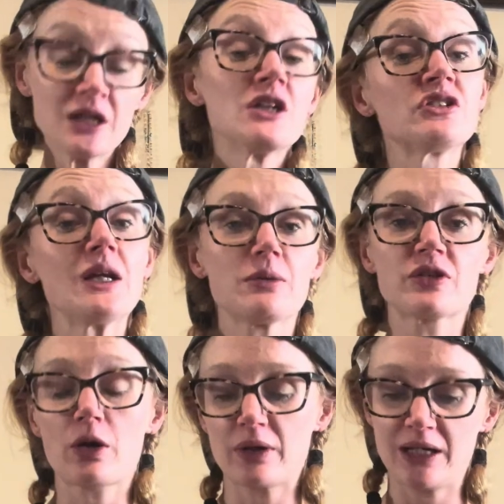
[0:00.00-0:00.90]
She was
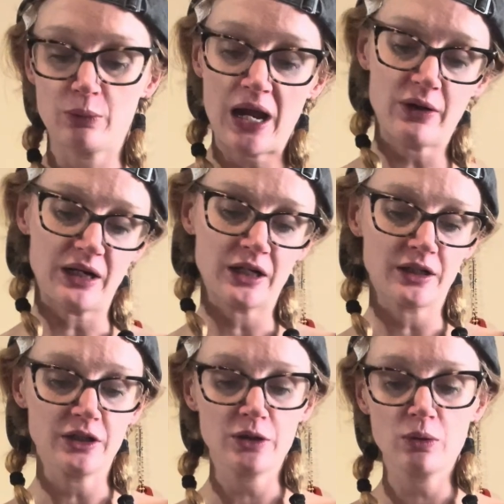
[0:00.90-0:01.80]
already wearing her
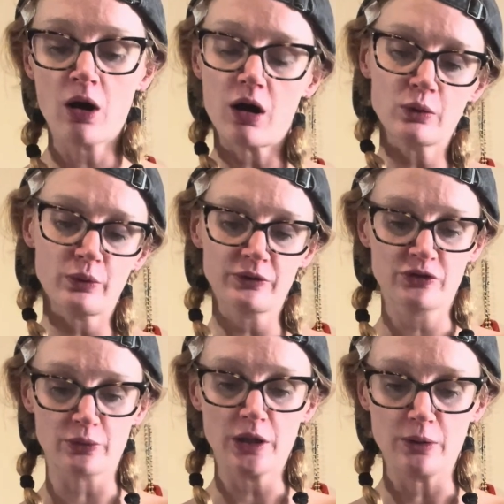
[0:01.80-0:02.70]
new Hogwarts
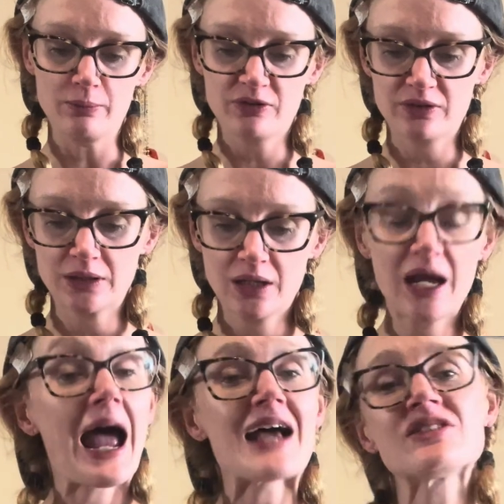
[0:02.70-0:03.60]
robes.
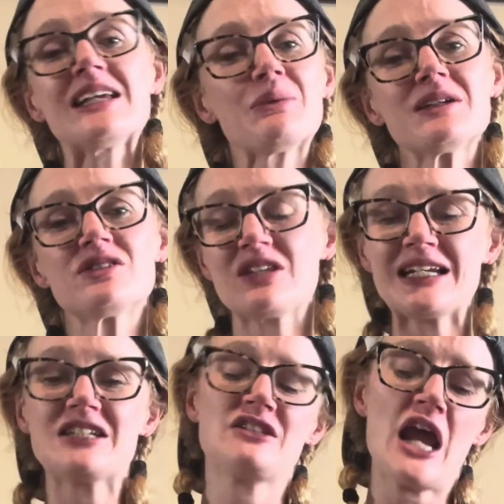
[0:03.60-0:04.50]
Has anyone seen
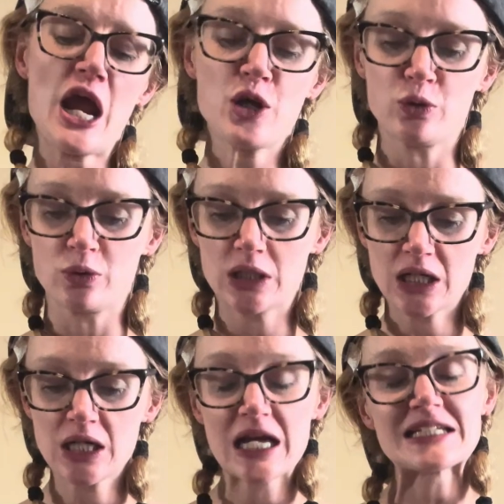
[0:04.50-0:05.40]
a toad?
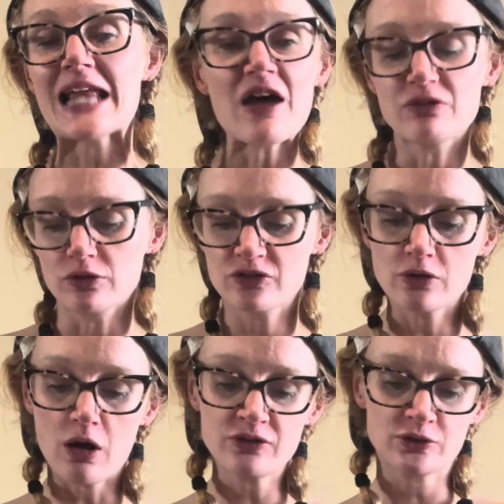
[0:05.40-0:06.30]
Neville's
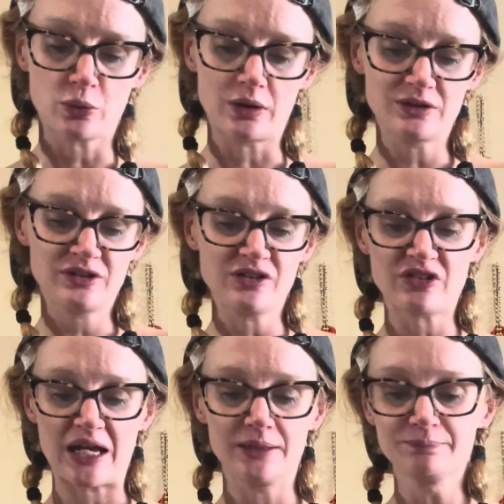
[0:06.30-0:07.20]
lost one, she
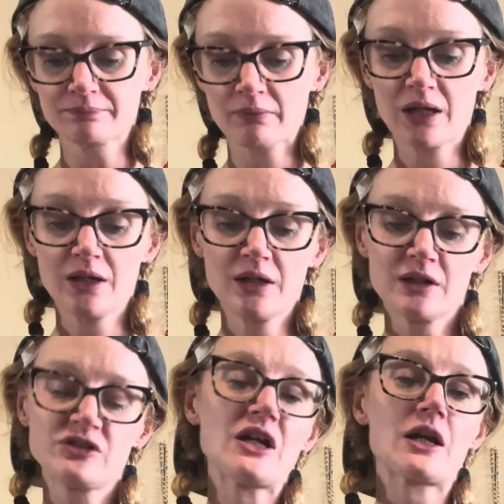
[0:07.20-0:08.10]
said.
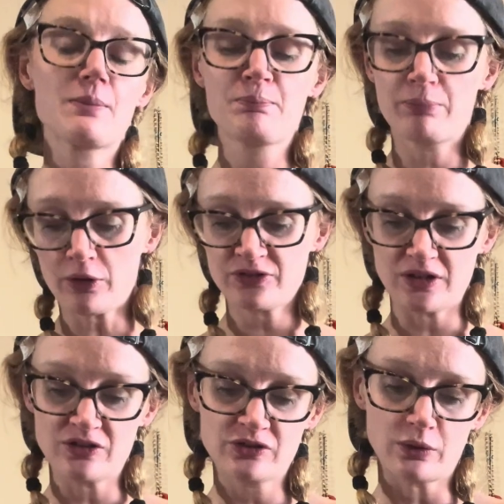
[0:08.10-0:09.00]
She had a bossy
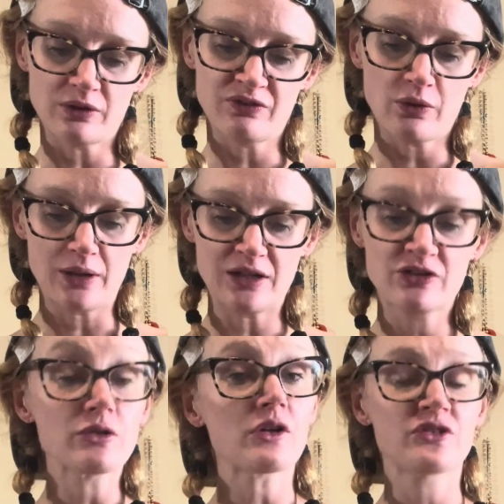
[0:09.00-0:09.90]
sort of voice,
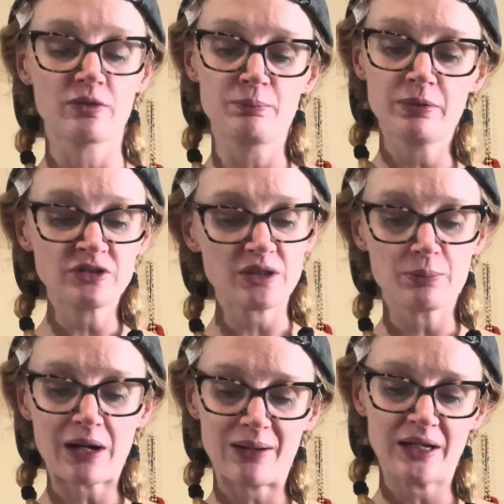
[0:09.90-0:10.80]
lots of bushy
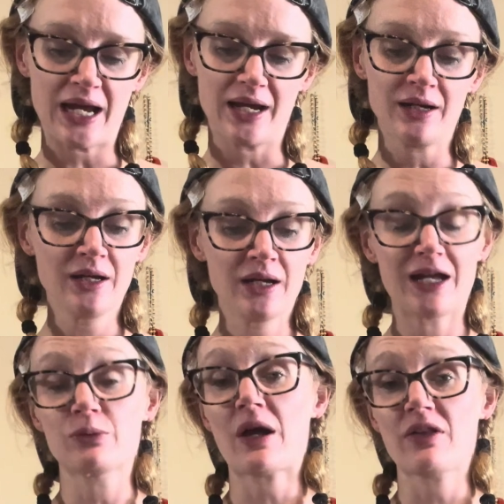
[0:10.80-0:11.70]
brown hair,
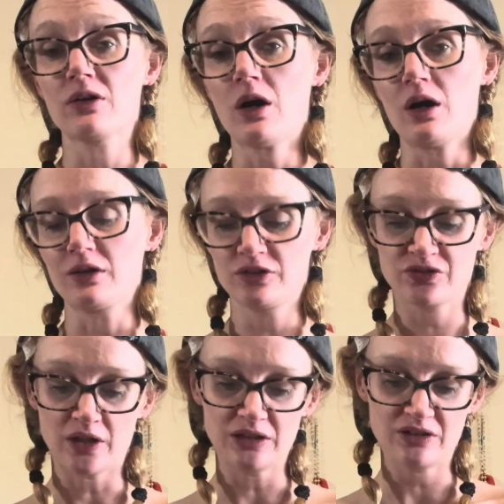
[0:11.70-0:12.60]
and rather large
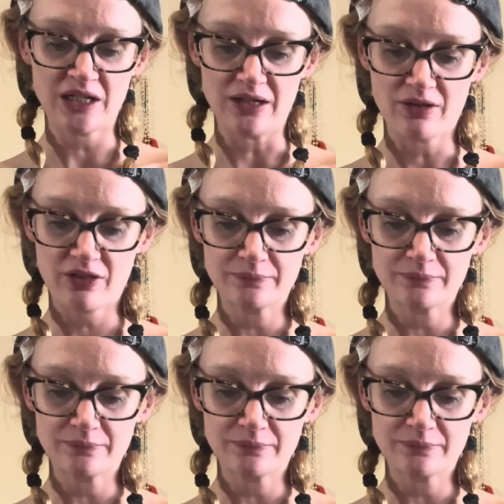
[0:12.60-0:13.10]
front teeth.